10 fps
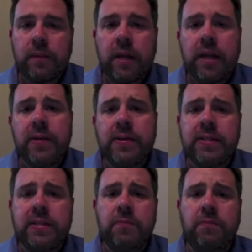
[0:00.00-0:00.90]
Now, as
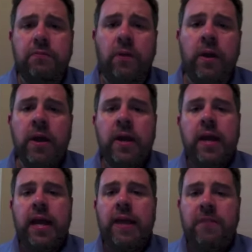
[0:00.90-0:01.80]
I said before,
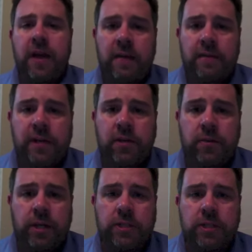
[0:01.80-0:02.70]
if you have any
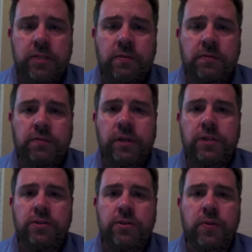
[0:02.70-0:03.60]
questions, feel free
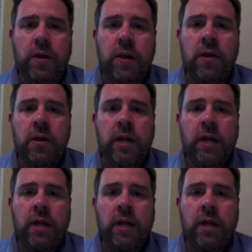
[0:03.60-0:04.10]
to